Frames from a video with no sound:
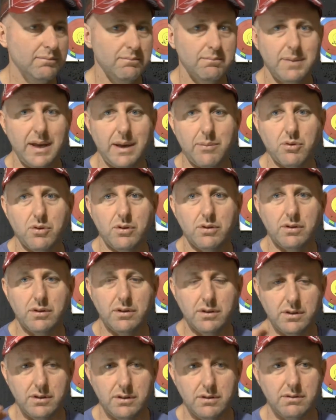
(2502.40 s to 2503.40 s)
people
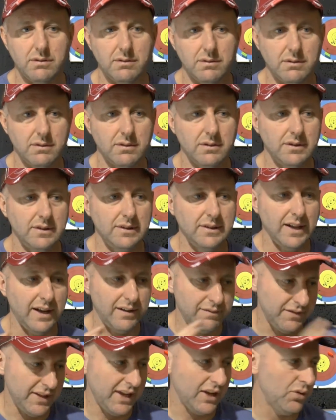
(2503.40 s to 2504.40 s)
who
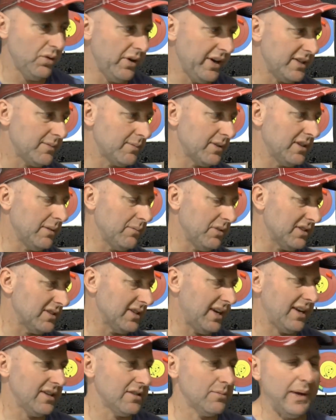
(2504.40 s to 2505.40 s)
love their Hoyts, because I'm not
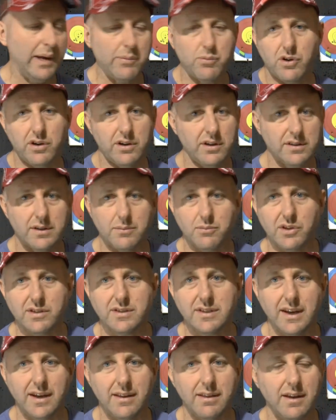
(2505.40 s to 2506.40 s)
saying it's a bad product. I'm not
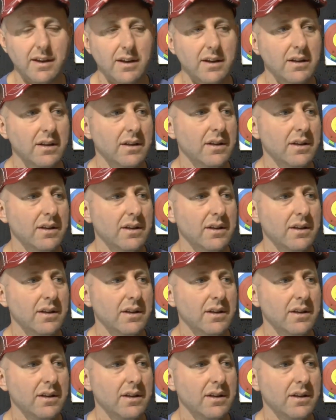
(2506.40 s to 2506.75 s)
saying that.